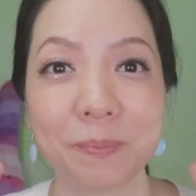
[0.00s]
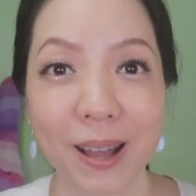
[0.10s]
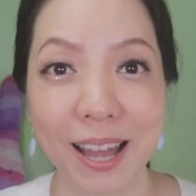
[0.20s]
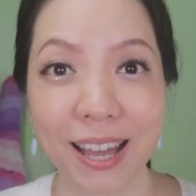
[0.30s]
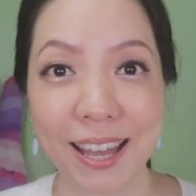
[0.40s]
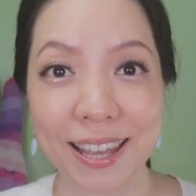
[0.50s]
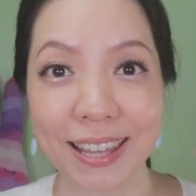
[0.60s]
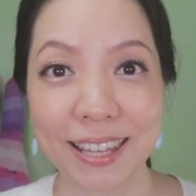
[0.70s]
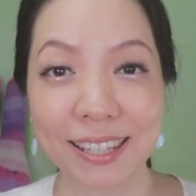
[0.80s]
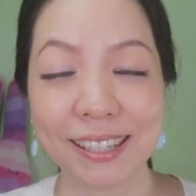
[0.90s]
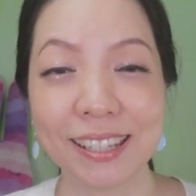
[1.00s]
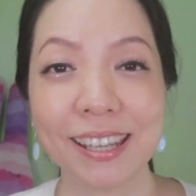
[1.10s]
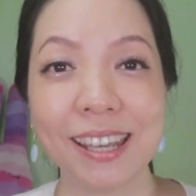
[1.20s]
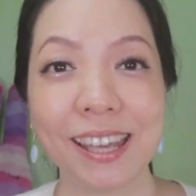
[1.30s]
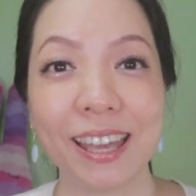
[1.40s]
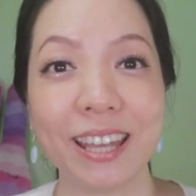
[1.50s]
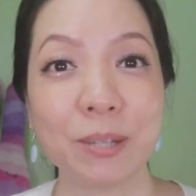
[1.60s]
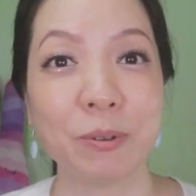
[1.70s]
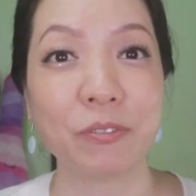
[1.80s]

Bye! And